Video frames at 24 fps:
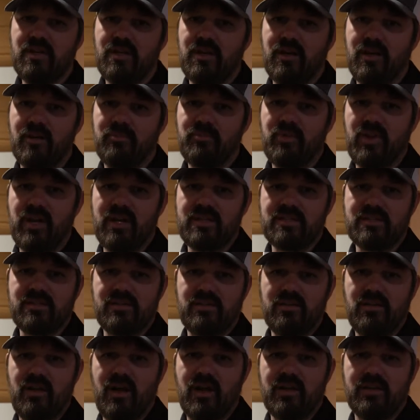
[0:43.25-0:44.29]
Applies
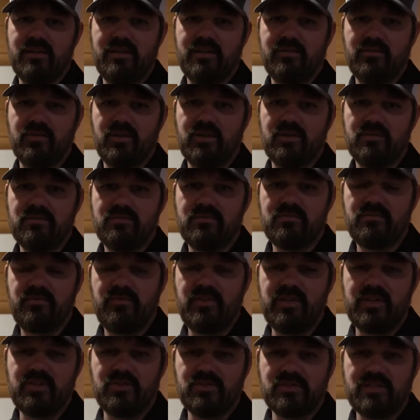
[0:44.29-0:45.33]
to a lot of different
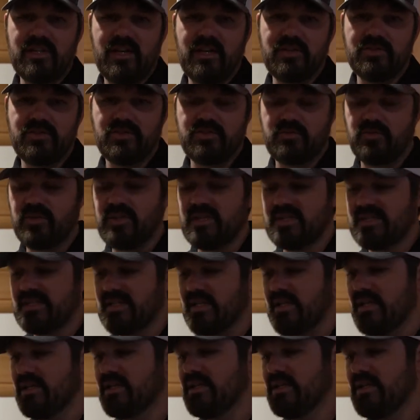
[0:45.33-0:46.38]
fields, not just real
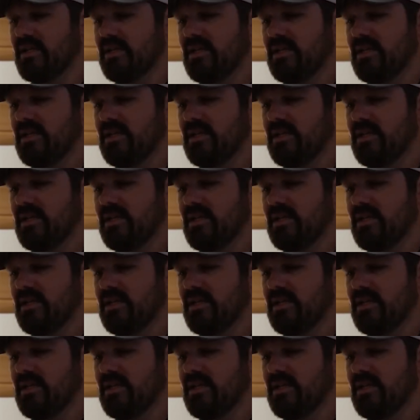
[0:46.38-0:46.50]
estate.